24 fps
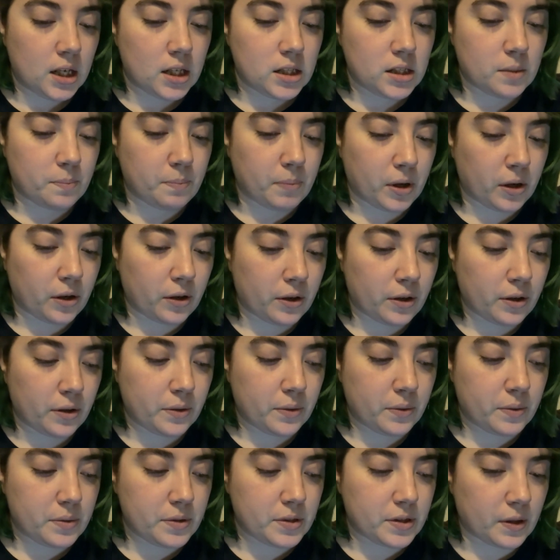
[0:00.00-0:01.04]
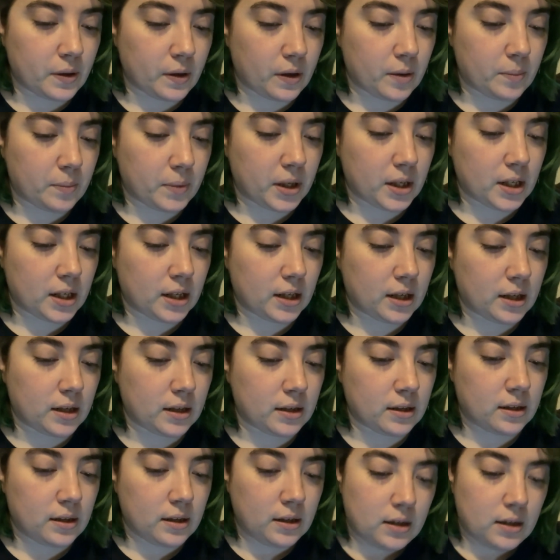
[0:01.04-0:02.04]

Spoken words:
to borrow. So I'm getting it